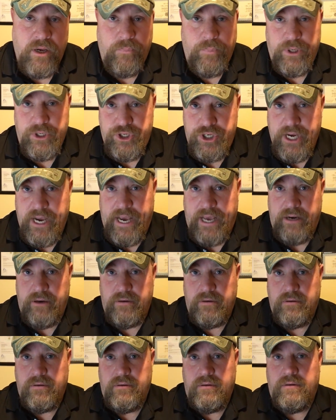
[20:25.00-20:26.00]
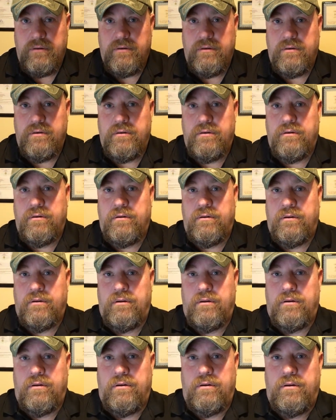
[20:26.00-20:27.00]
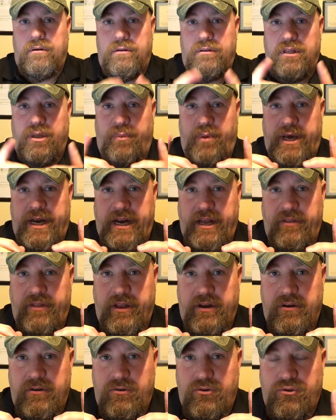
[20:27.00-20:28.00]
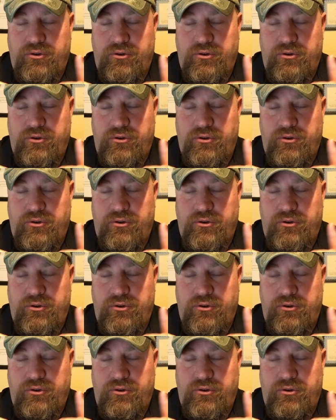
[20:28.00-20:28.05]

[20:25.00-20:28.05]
But yet, the money that